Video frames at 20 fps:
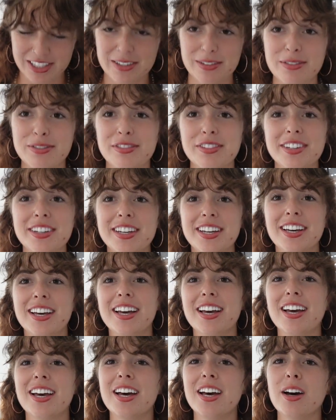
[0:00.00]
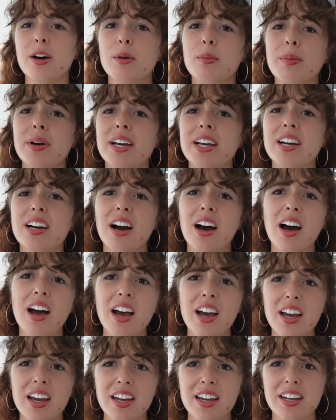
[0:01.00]
of, oh my
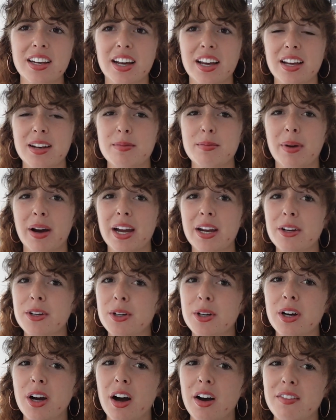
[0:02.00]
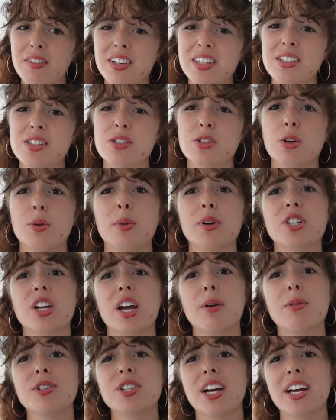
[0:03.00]
god, I admire your confidence so much.
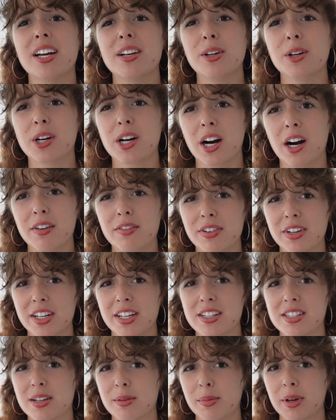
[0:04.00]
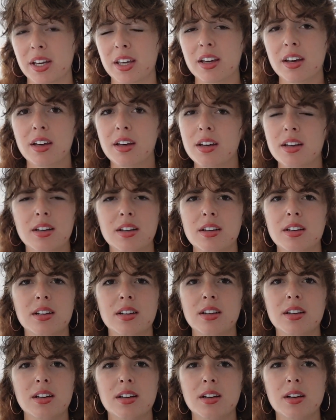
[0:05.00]
I wish I had your confidence. I'm like,
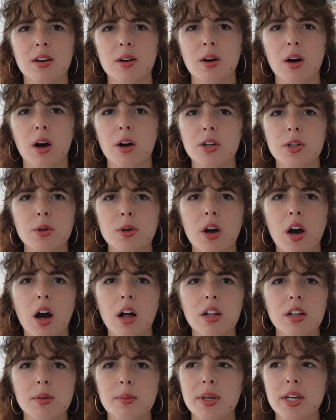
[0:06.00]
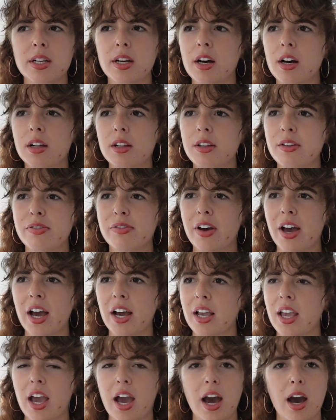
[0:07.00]
are you calling me an ugly
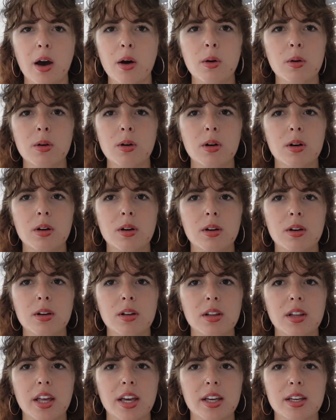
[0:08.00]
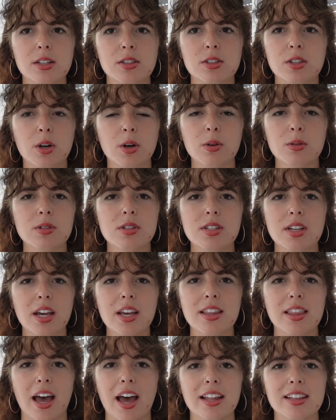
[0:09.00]
fat cow? Don't
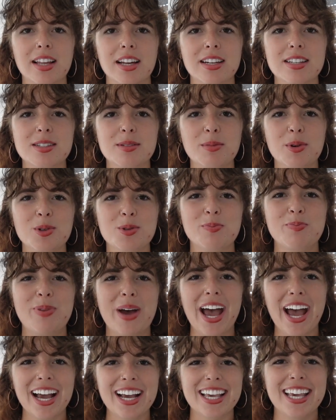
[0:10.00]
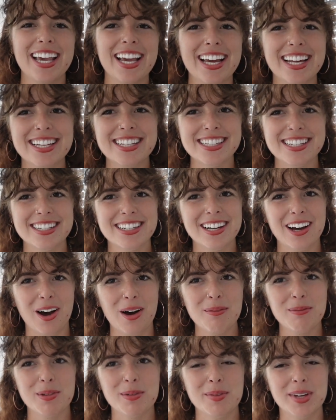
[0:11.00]
say that. That is the most backhanded
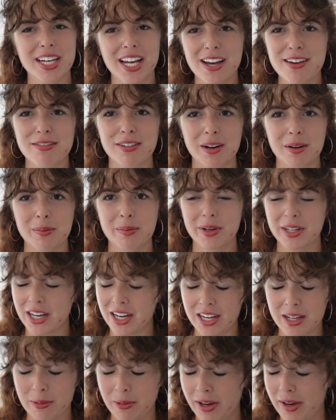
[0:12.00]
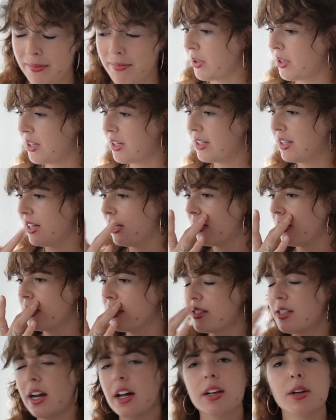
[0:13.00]
compliment ever. But anyway,
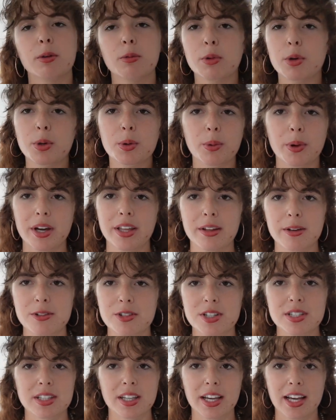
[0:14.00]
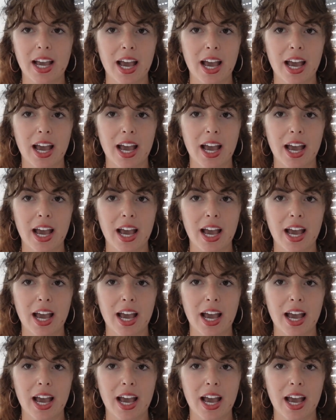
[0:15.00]
it's not in a rude way. They're just